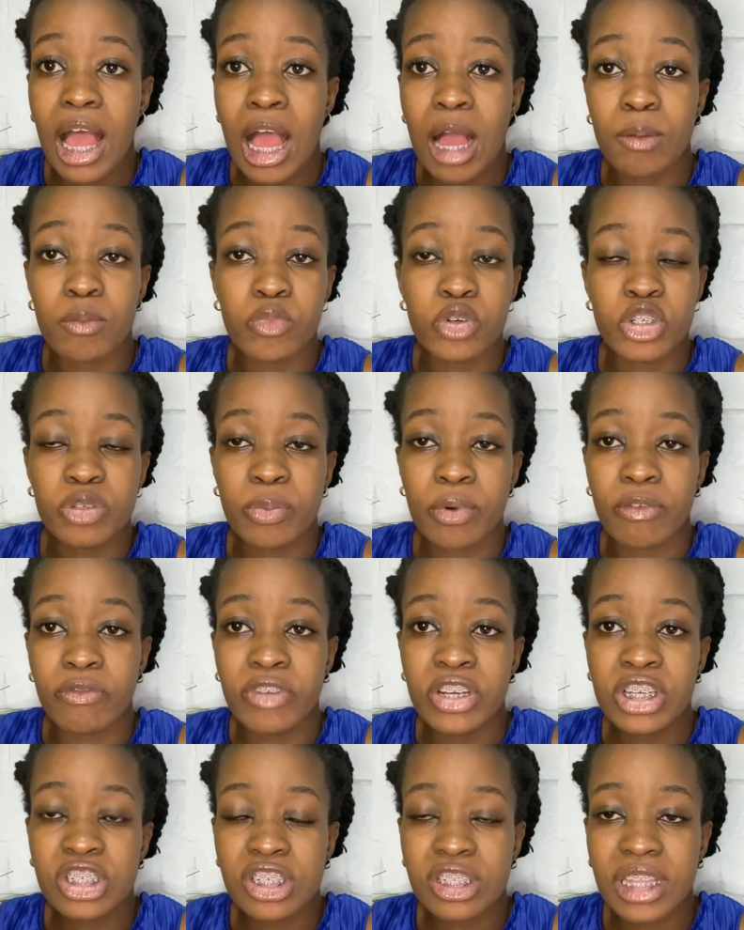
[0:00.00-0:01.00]
which
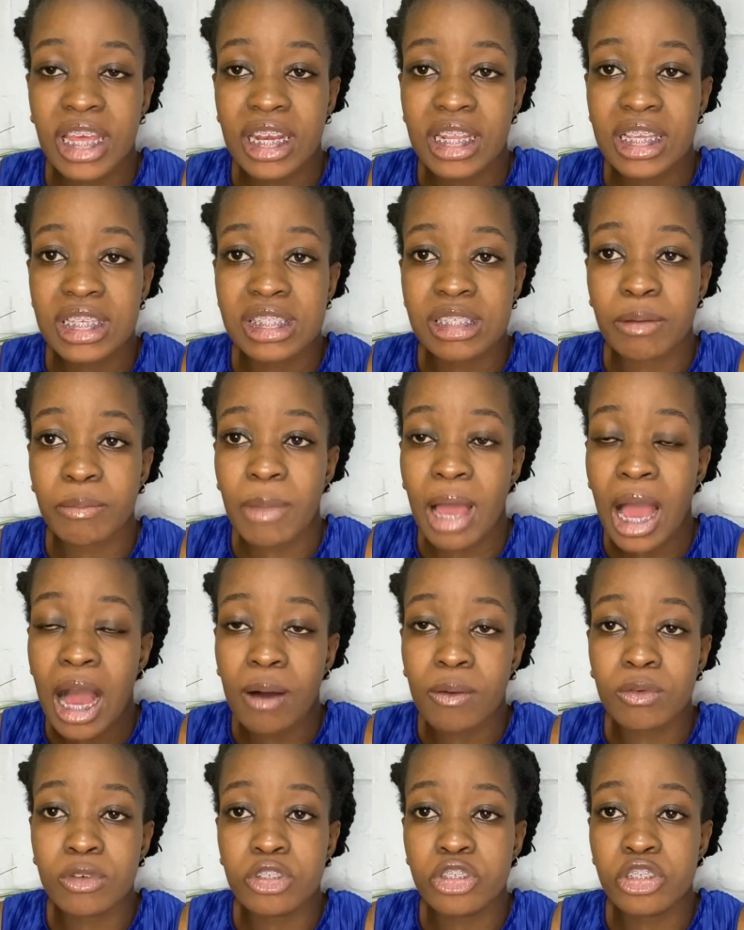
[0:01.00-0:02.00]
provision that he's
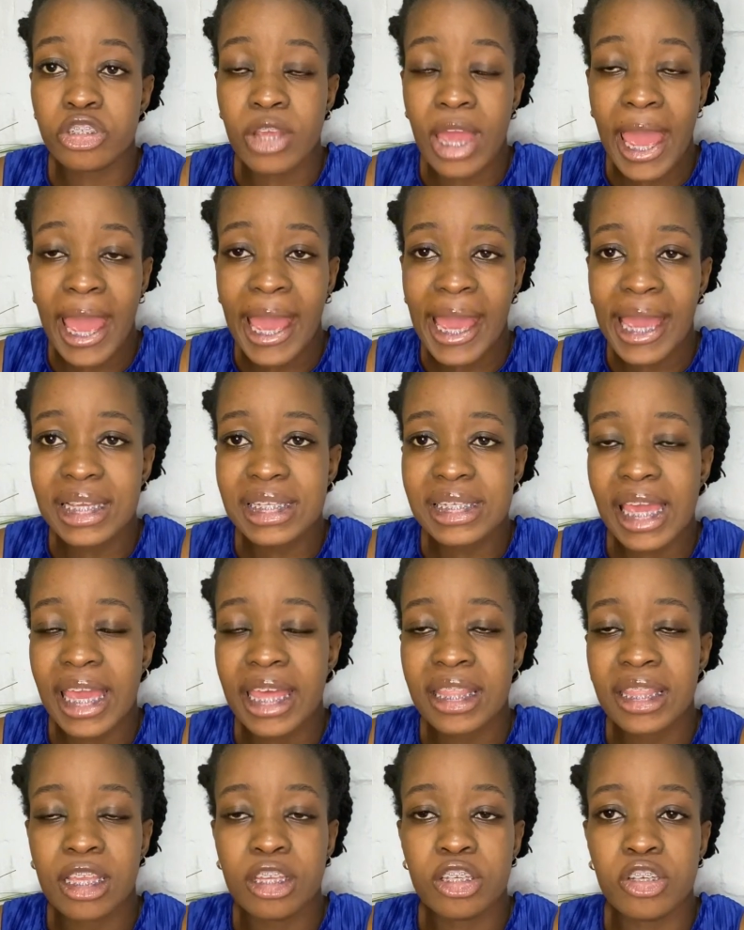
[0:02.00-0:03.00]
empowered to act, and
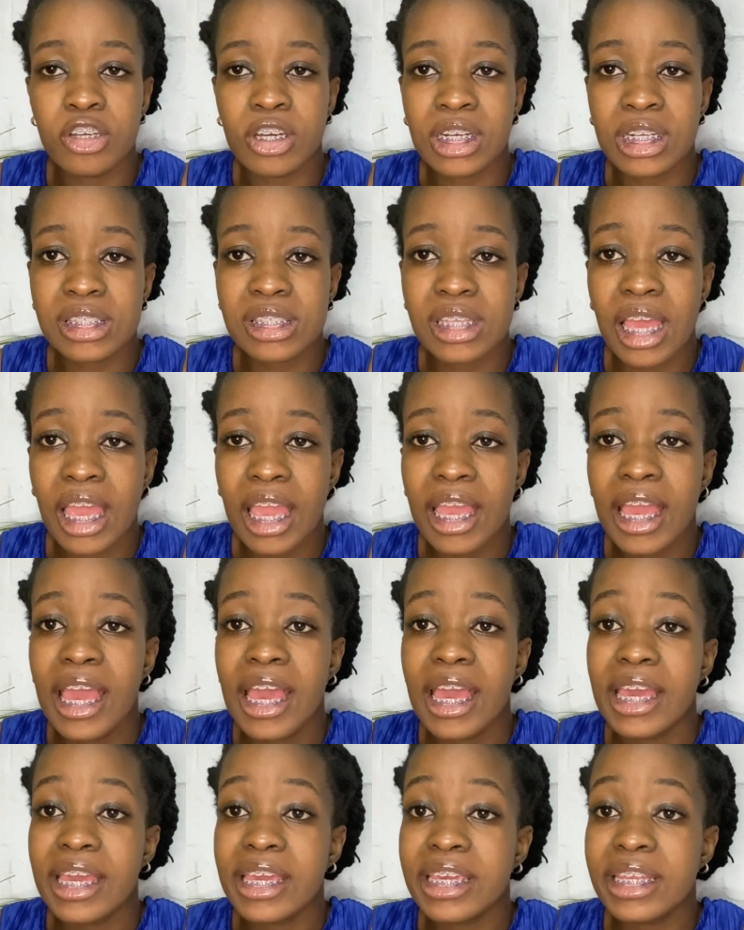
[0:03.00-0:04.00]
then you're going to say
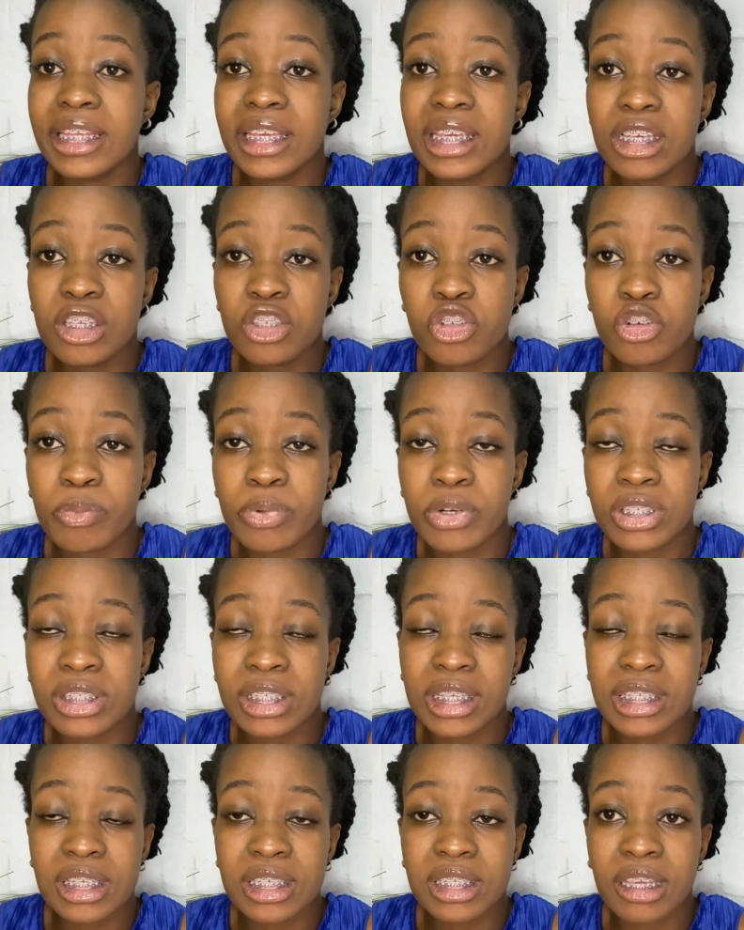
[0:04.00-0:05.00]
in his
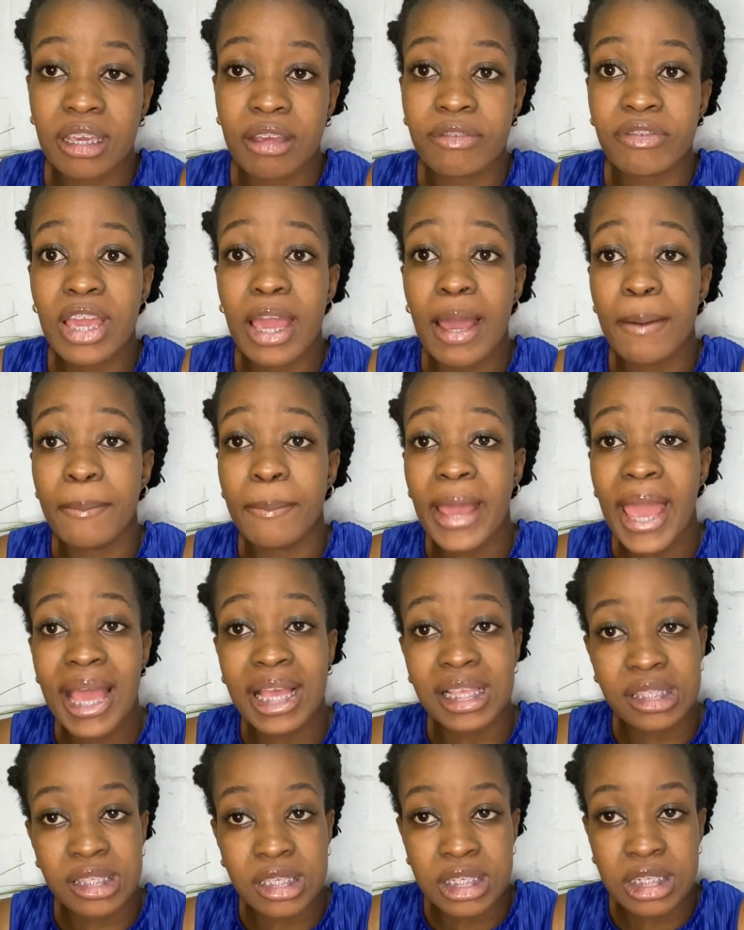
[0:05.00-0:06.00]
representative
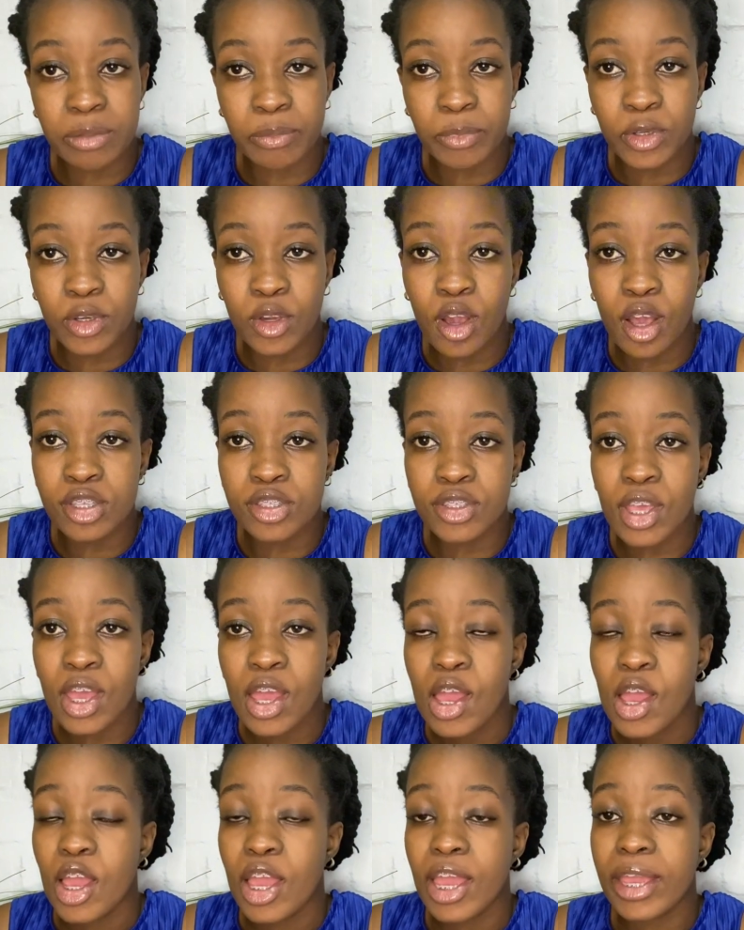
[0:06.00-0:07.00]
capacity, because
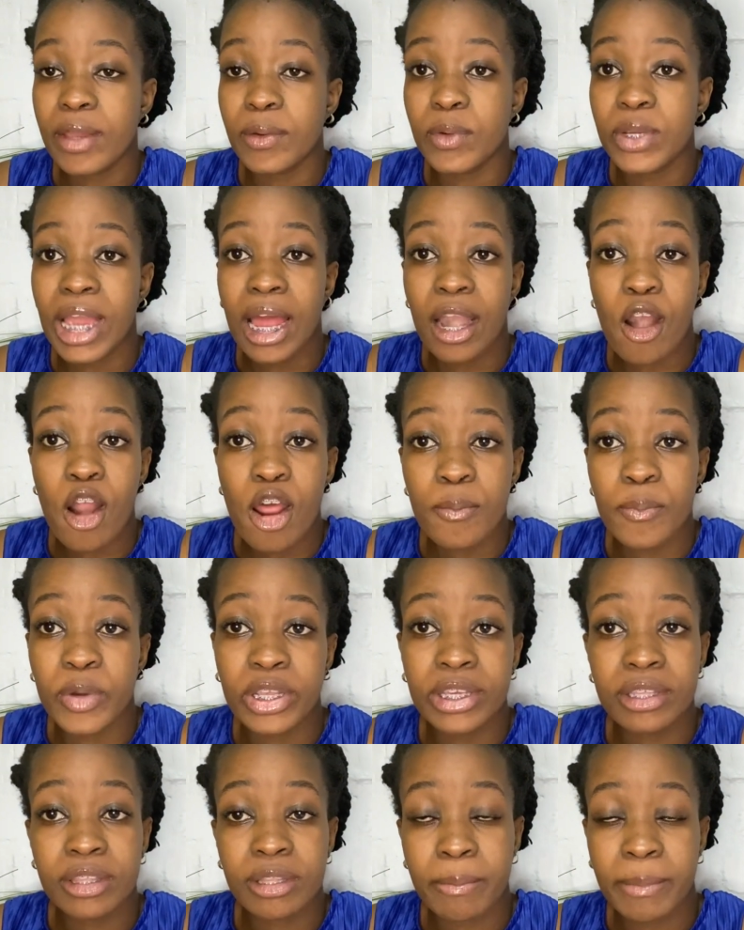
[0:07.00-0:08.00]
we are not
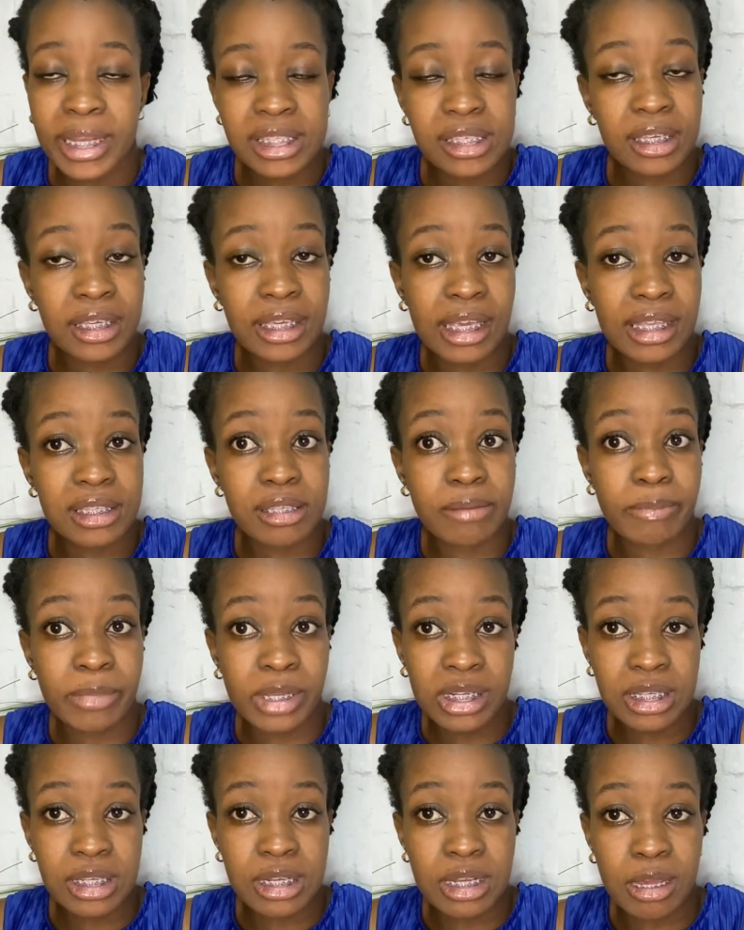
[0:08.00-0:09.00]
bringing the matter against the
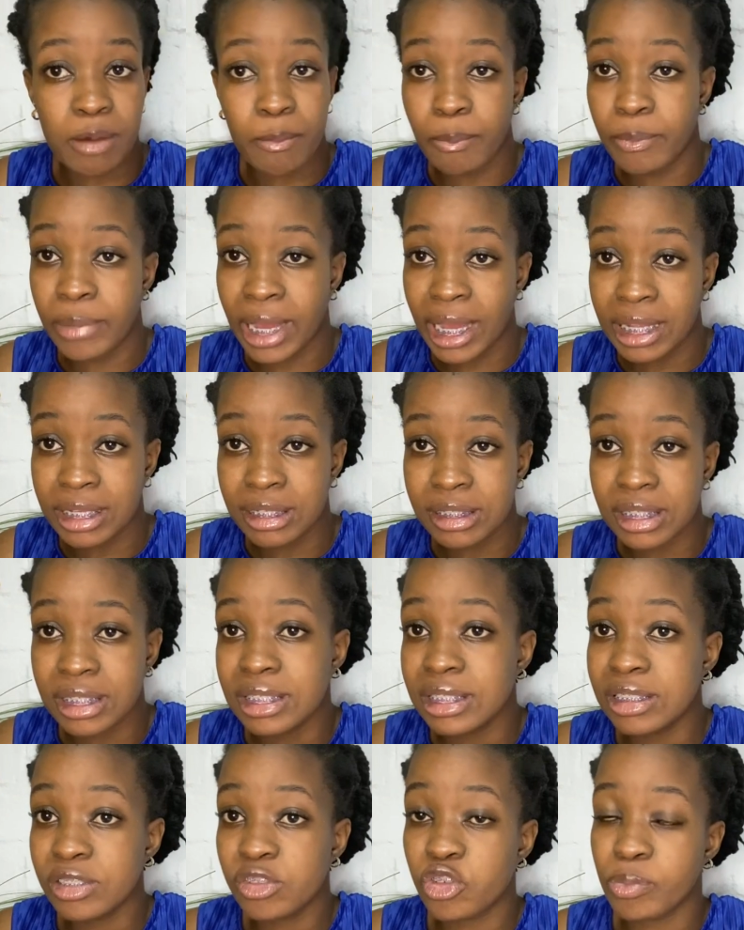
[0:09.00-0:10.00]
minister, but in
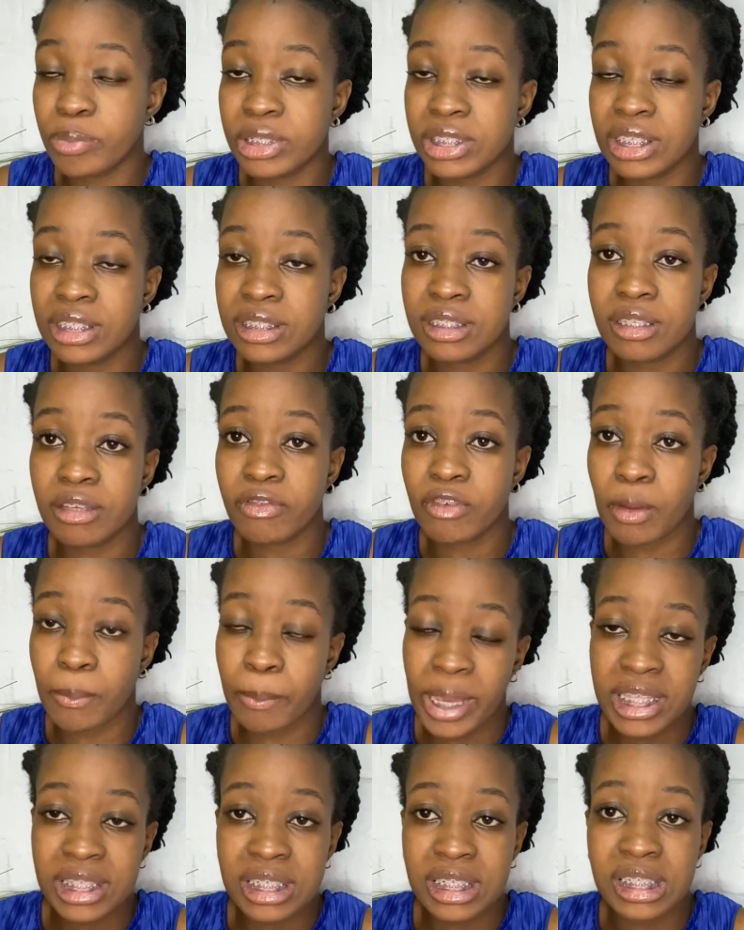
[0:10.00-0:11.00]
his representative
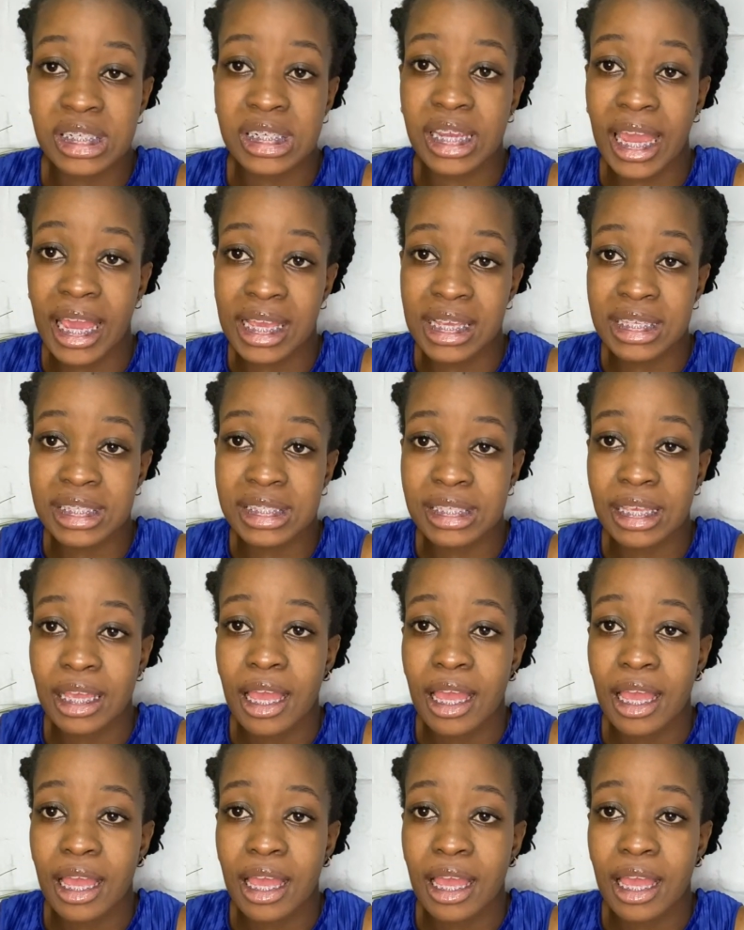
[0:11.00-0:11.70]
capacity as